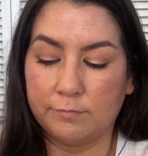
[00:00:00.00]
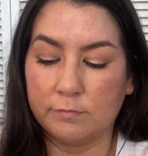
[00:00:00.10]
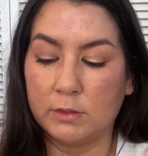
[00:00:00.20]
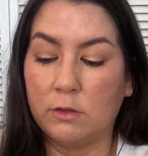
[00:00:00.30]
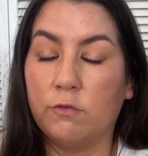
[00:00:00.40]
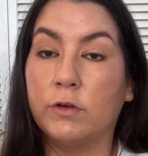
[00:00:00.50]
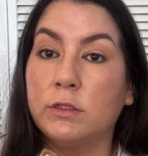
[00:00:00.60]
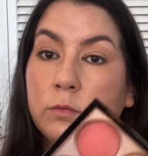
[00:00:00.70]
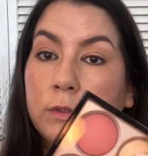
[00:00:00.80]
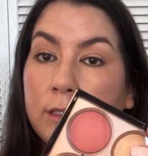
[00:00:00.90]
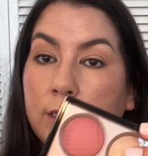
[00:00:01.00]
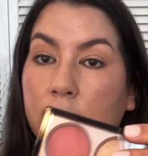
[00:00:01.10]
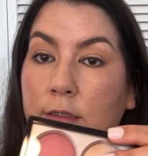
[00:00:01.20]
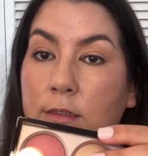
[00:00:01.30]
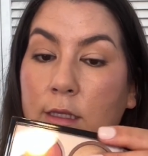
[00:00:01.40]
So the first one
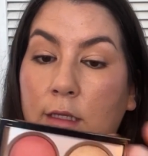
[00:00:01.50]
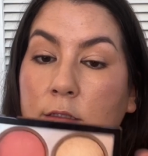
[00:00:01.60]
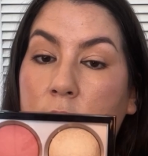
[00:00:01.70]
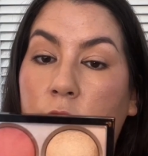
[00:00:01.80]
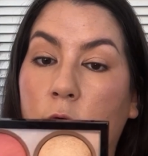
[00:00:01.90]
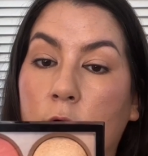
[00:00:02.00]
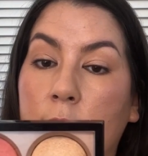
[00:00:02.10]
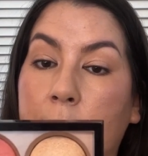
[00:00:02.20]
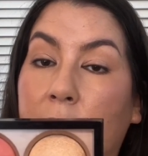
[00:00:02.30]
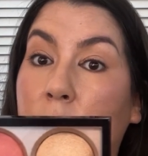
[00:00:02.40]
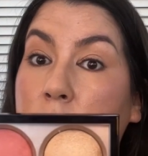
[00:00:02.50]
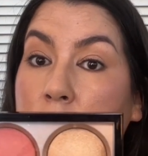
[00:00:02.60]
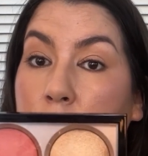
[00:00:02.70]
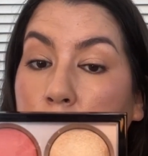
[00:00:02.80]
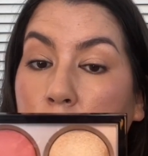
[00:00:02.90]
is the Sephora Micro
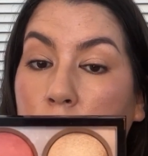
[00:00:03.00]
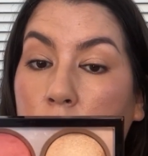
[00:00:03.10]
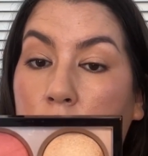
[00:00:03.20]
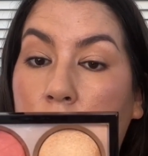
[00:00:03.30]
Smooth